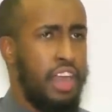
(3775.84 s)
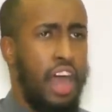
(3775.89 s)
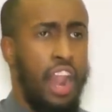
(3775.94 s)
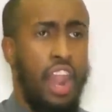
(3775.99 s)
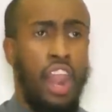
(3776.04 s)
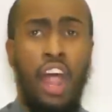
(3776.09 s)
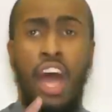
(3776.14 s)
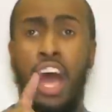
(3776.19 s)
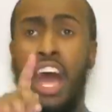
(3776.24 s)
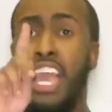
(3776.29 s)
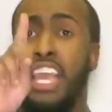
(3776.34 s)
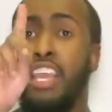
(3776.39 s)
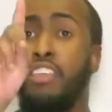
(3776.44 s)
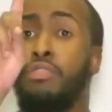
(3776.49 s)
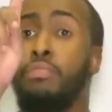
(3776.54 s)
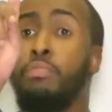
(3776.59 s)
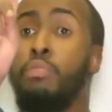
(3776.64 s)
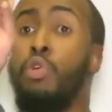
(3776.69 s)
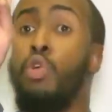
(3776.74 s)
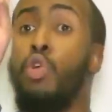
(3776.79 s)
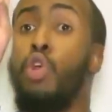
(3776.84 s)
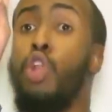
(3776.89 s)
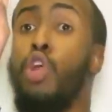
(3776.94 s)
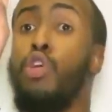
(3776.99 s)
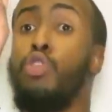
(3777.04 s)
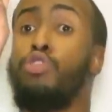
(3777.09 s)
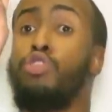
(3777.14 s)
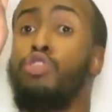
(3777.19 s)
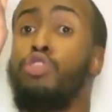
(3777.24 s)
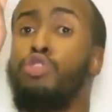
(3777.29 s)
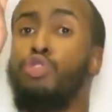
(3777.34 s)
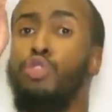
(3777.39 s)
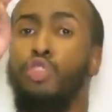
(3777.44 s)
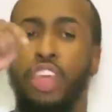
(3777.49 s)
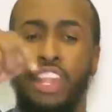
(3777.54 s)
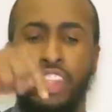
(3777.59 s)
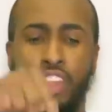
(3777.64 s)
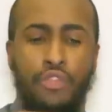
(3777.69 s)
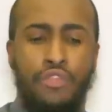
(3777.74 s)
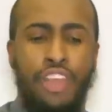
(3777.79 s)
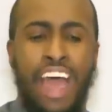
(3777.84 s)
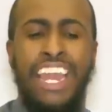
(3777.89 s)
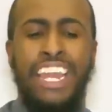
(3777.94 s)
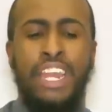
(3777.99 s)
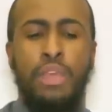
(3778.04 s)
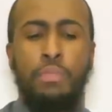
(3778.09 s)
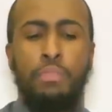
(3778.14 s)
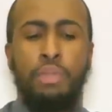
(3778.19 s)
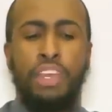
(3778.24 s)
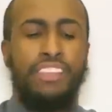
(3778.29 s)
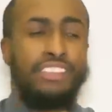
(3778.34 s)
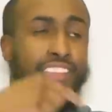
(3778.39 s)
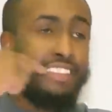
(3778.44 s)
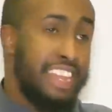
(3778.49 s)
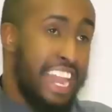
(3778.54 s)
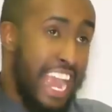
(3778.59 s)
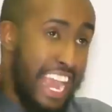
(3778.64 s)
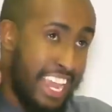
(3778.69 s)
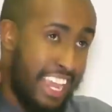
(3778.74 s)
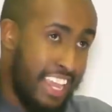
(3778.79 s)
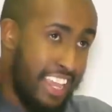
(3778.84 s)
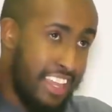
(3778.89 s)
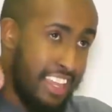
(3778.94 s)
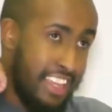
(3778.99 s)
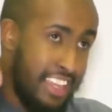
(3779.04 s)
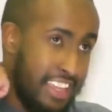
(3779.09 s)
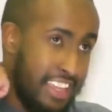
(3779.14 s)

Allah is more closer to you than the riding beast's neck.